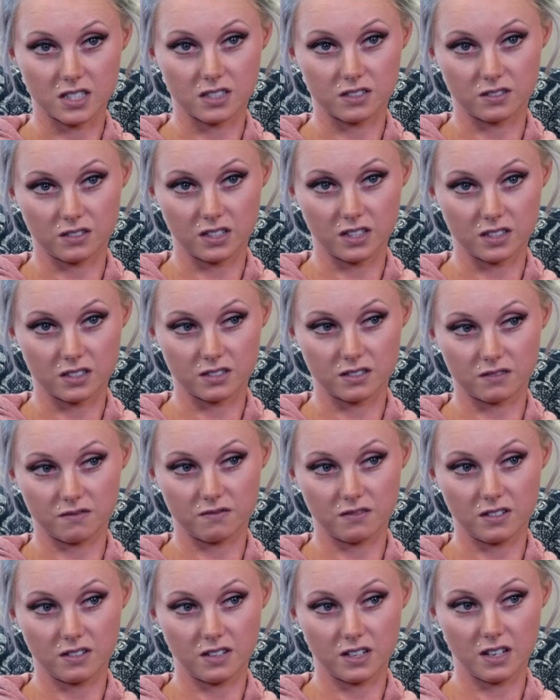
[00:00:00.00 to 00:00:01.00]
as, as
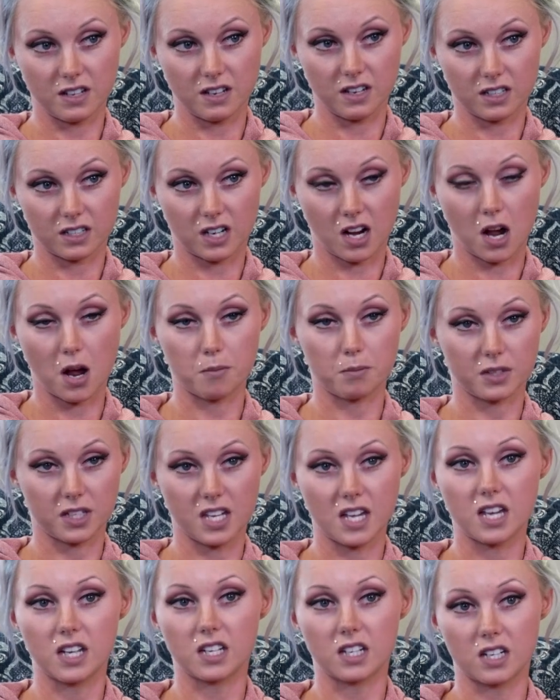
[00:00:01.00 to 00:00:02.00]

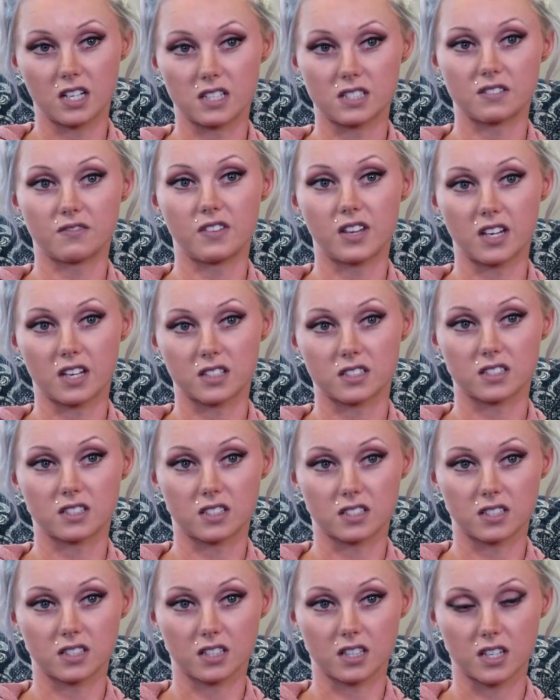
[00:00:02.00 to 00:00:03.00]
complicated and advanced
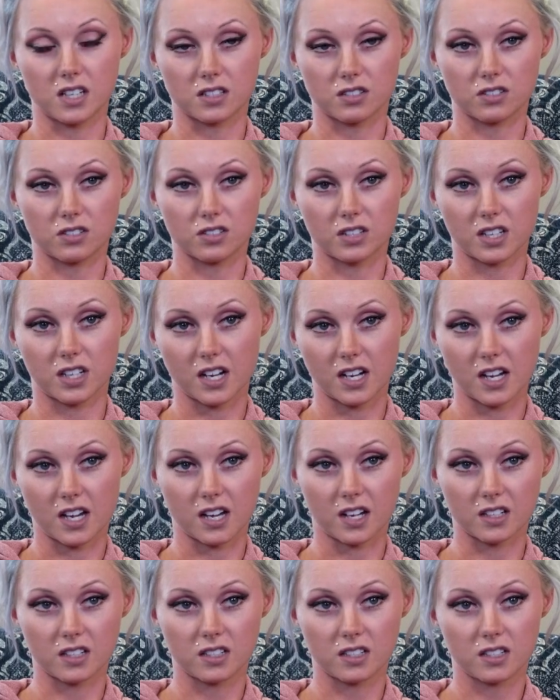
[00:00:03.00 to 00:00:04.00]
as the cancer that I
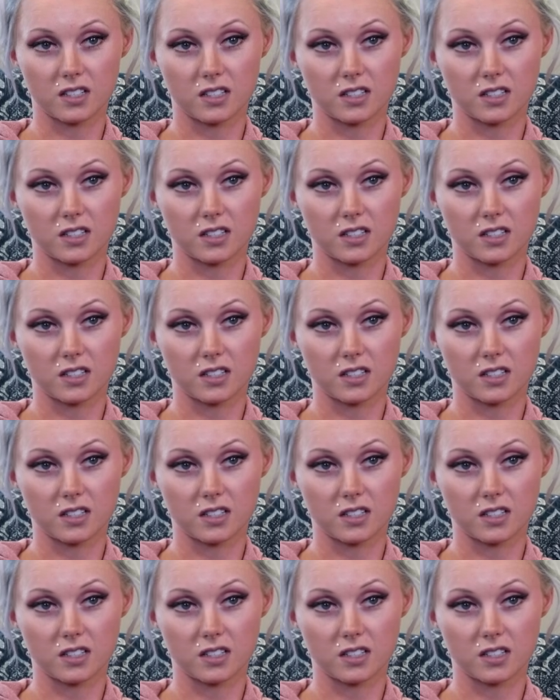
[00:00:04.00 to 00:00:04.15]
had.